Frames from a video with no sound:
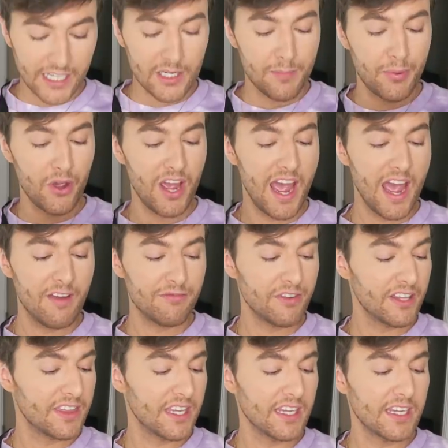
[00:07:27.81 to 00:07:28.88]
I could put
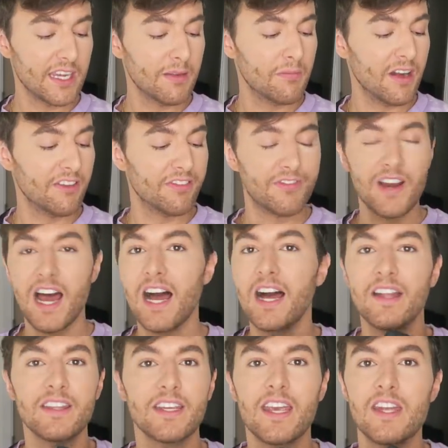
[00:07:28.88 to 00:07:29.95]
everything in my flat
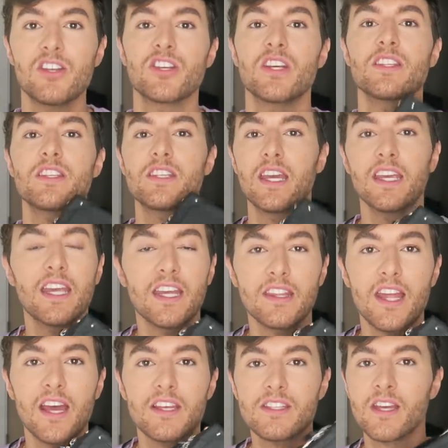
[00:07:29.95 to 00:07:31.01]
and the kitchen sink
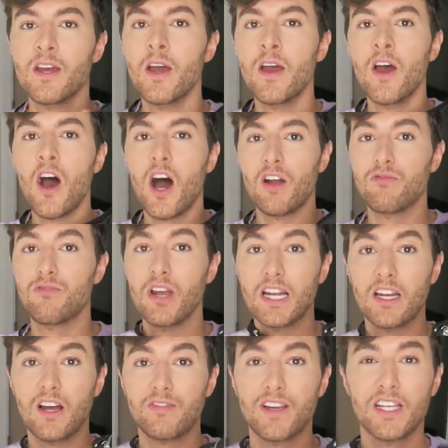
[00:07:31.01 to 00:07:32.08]
in this. I
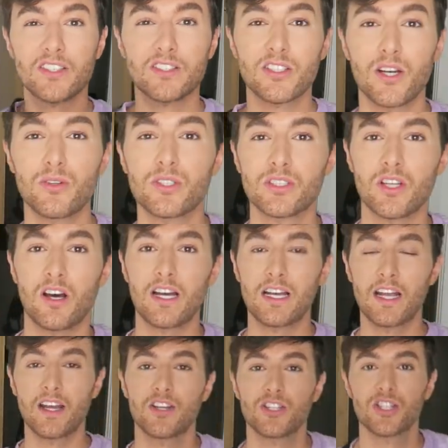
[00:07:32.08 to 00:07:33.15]
really love it, so
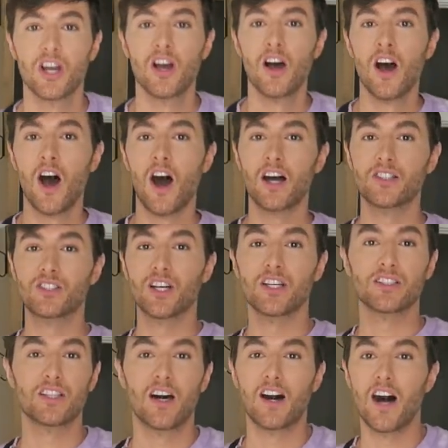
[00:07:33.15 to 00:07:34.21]
stylish. I'm
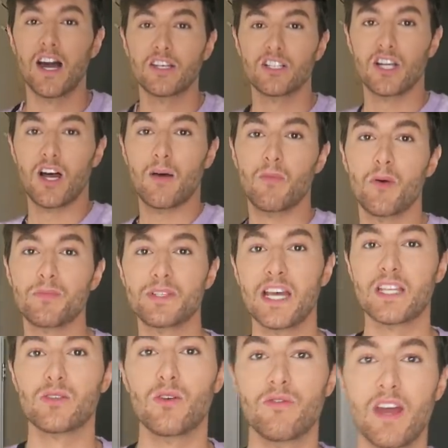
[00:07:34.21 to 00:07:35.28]

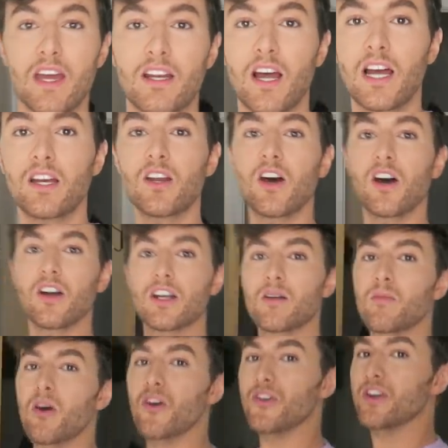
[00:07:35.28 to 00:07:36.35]
obsessed with it. Like, look,
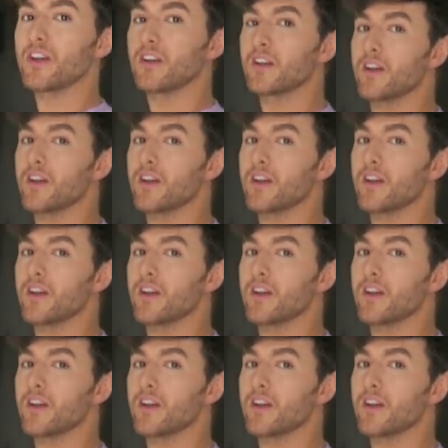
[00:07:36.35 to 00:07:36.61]
come on.